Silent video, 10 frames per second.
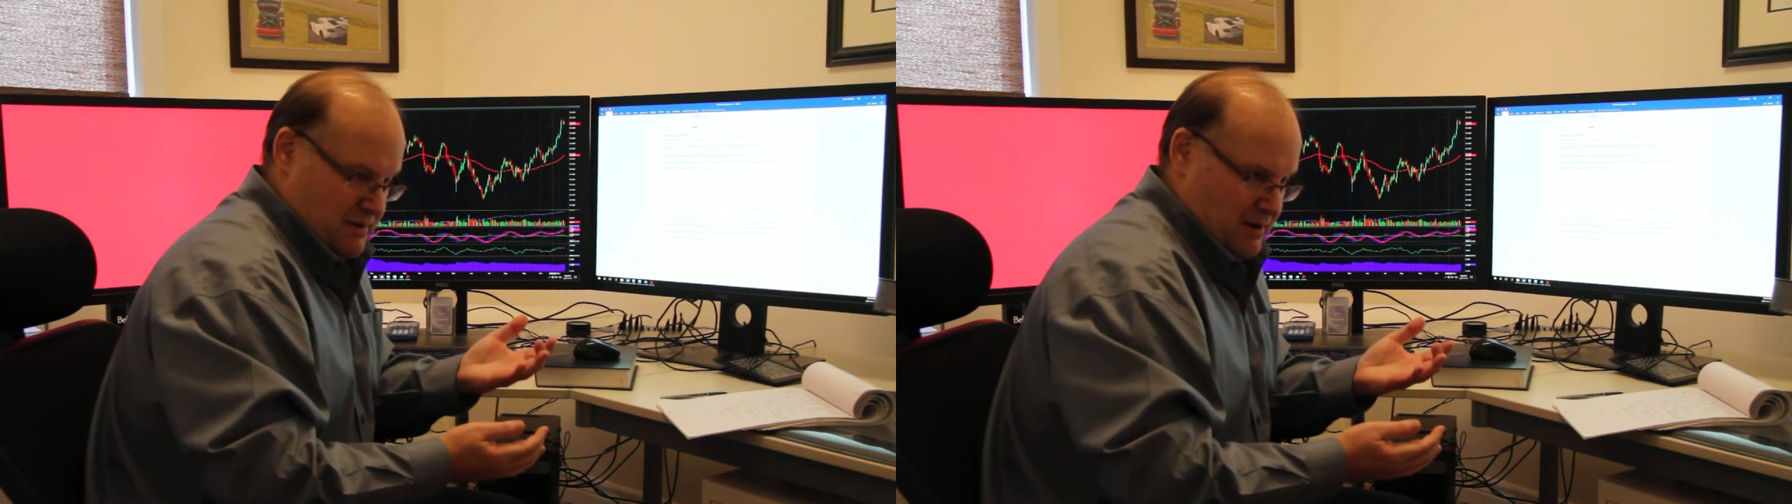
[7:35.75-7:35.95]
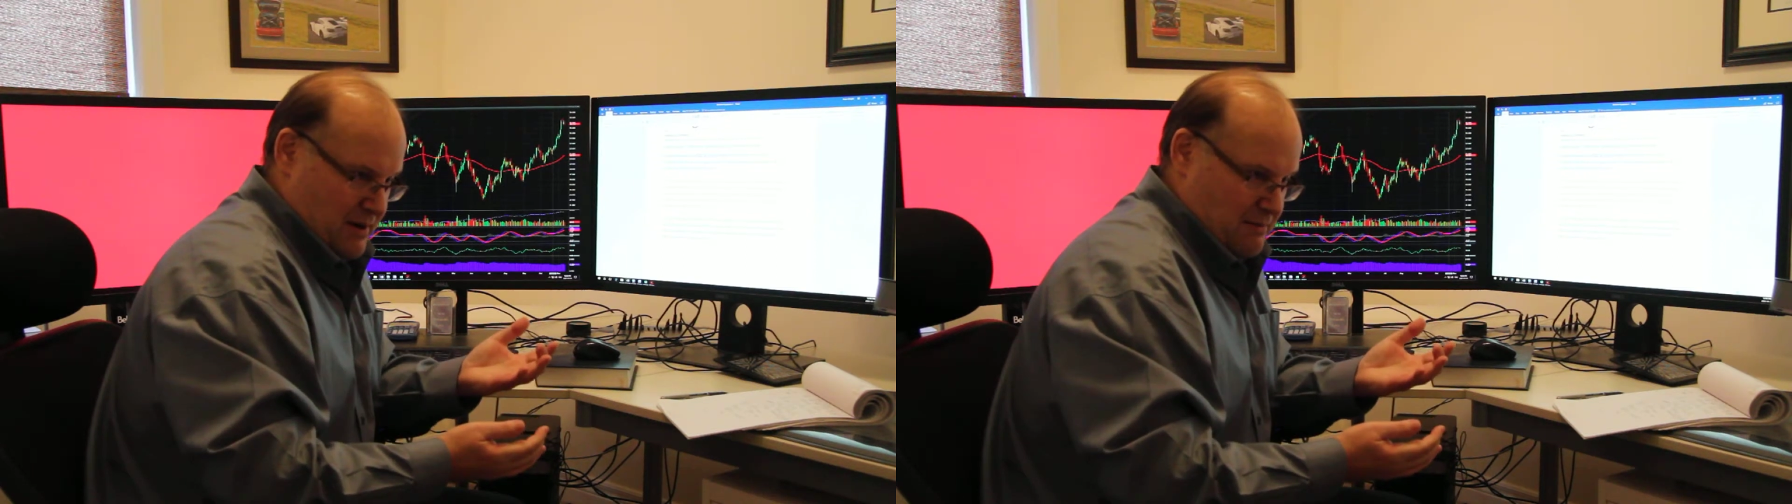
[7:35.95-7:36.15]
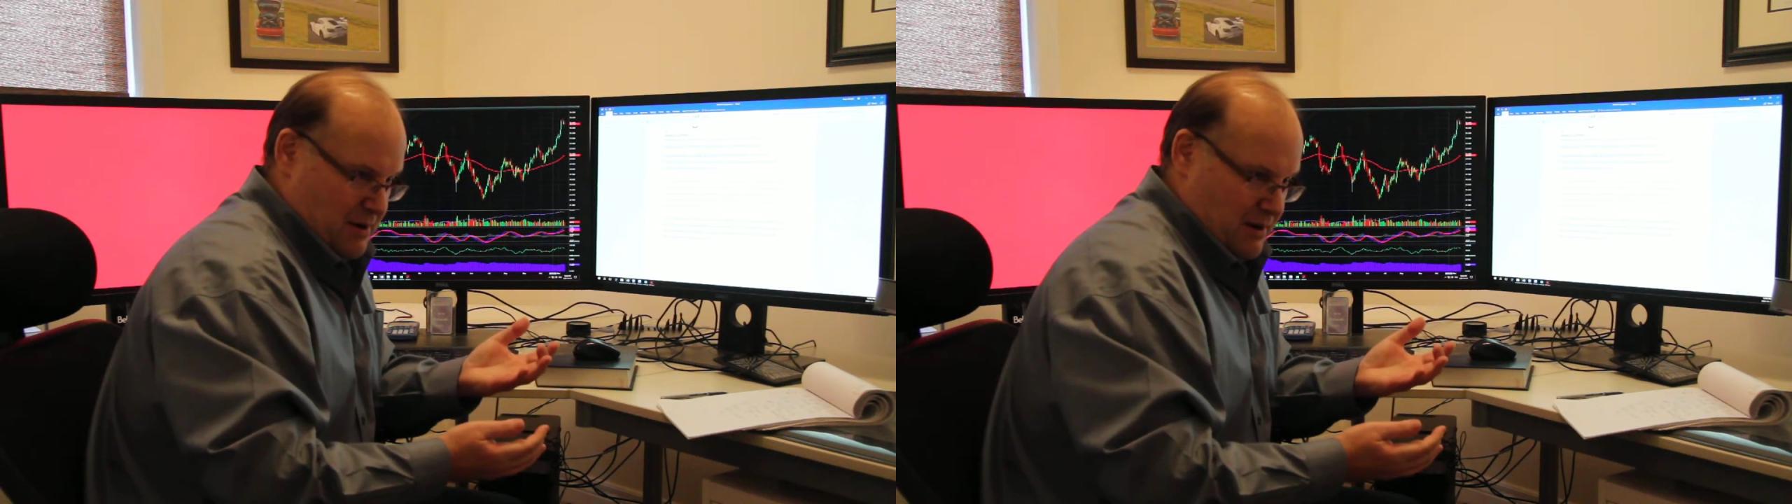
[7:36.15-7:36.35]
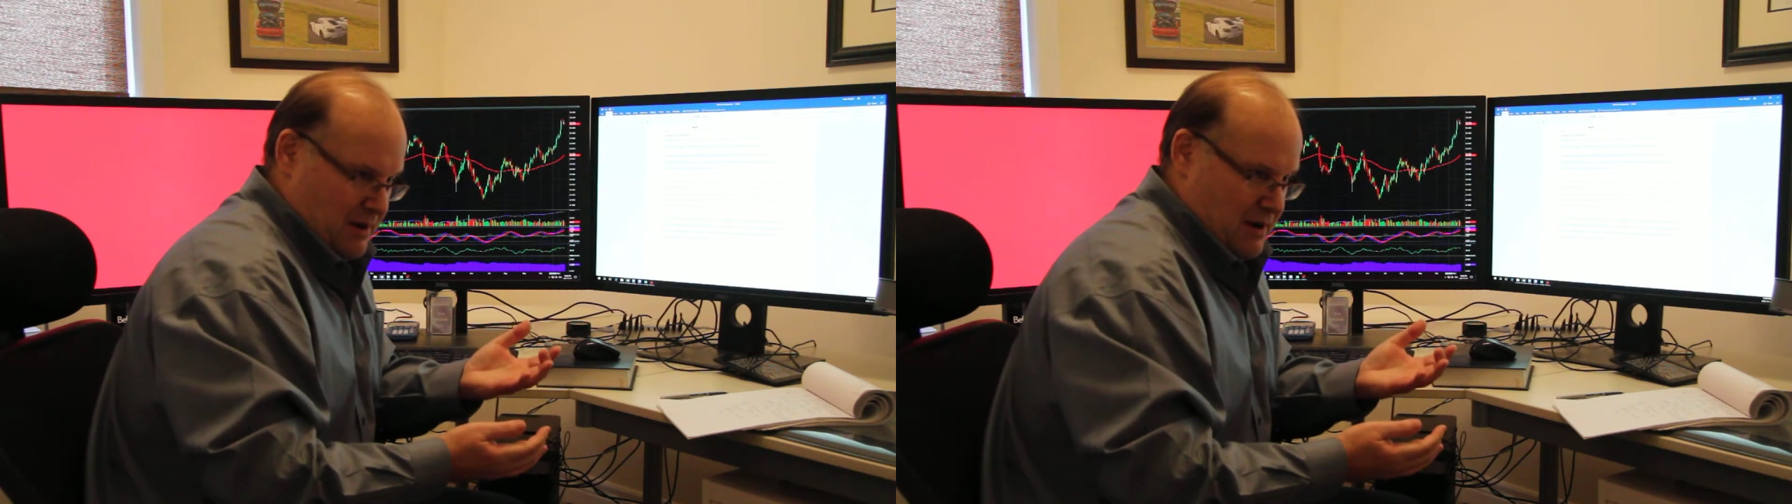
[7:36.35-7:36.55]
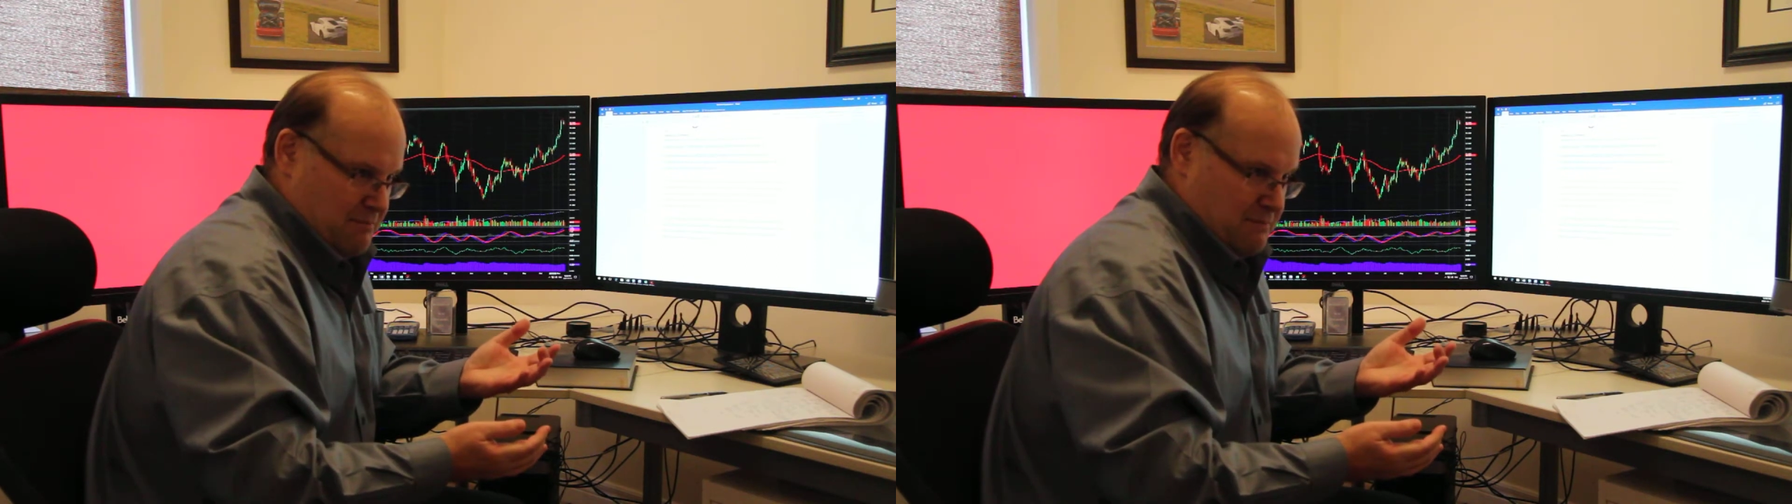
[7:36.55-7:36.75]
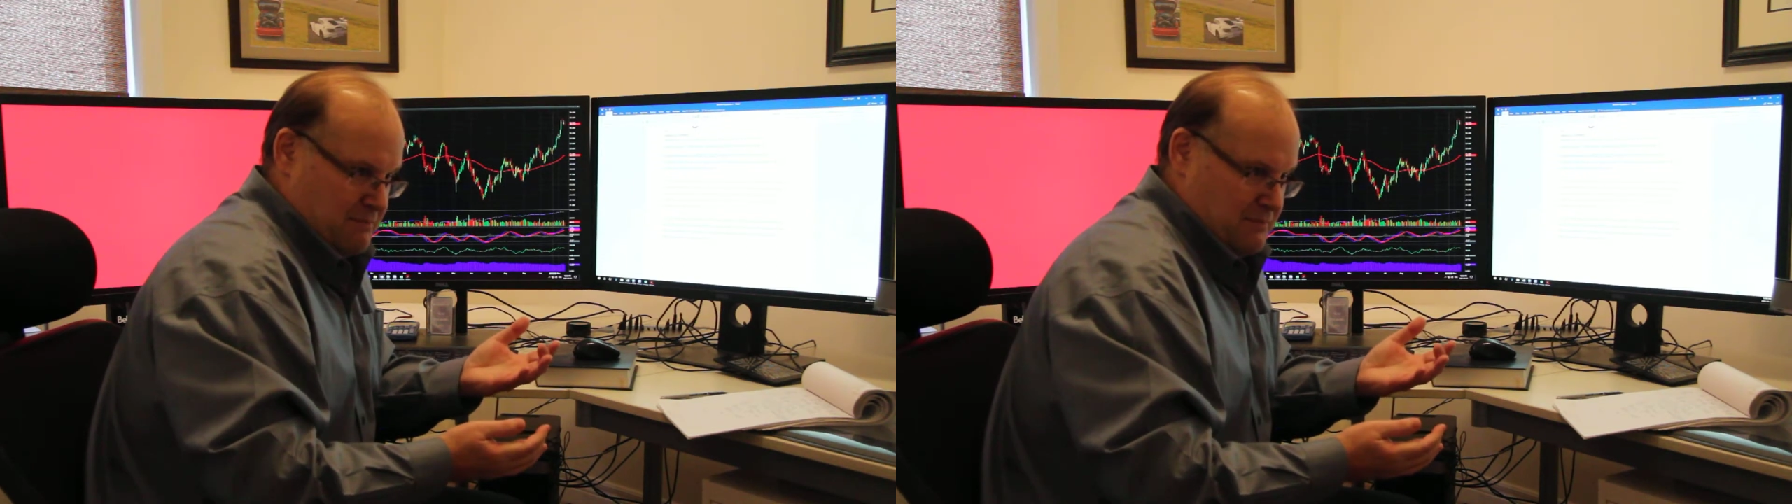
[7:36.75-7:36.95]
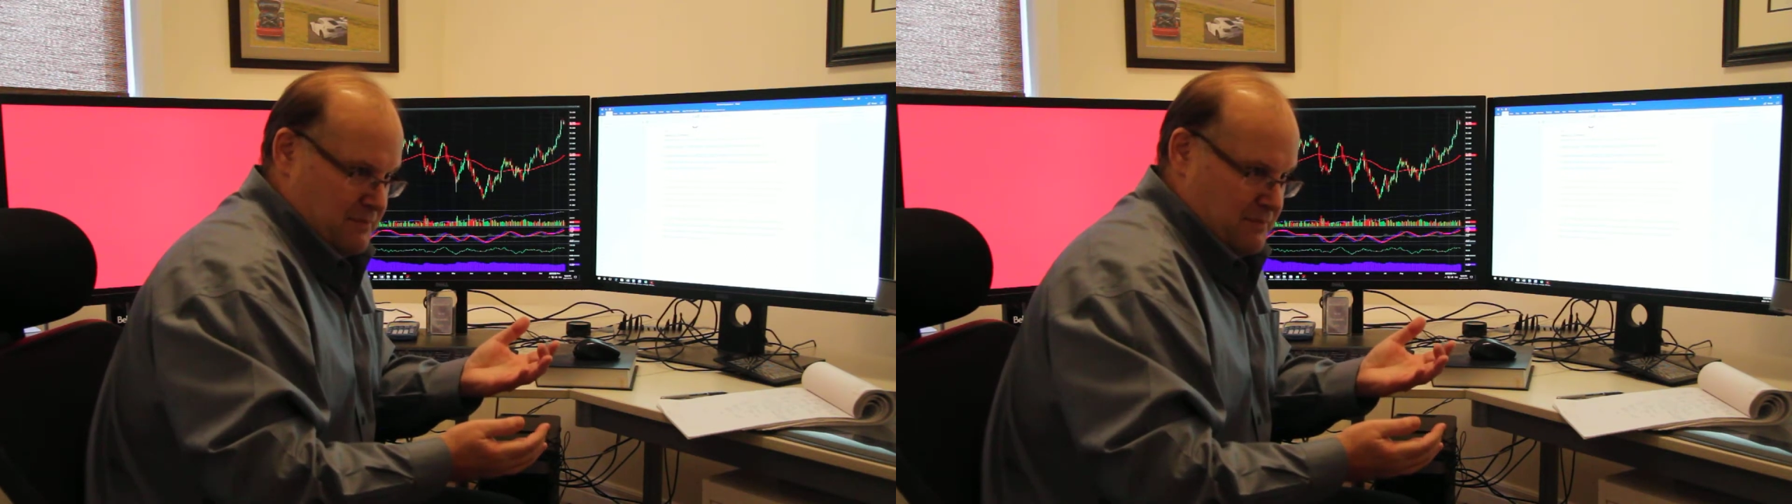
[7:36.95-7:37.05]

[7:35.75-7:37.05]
come up,